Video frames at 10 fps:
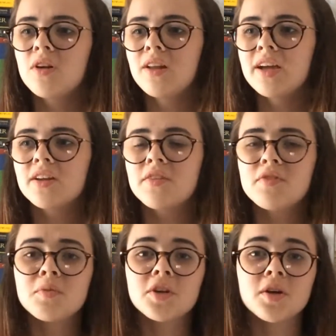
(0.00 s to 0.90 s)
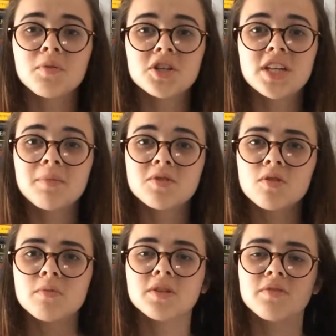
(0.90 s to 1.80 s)
Like, if you want to go watch Seamus
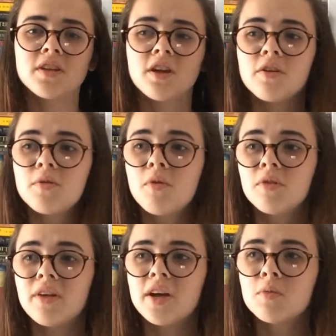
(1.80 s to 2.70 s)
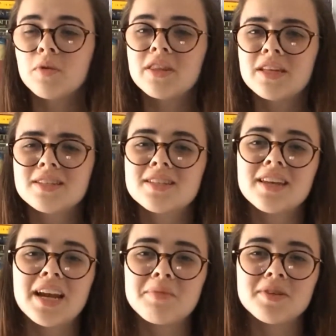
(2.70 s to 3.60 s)
Gorman's video on like what he thinks is
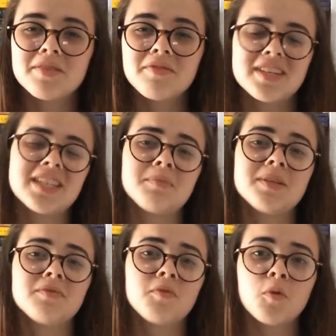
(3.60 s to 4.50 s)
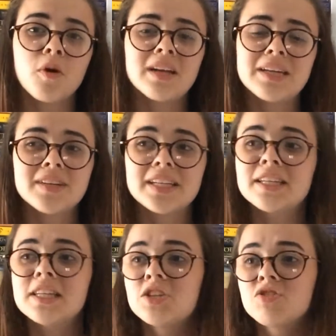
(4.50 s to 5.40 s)
going to happen in Fantastic Beasts 4, I'll leave a
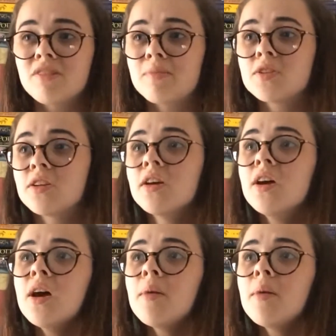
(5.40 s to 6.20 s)
link in the description.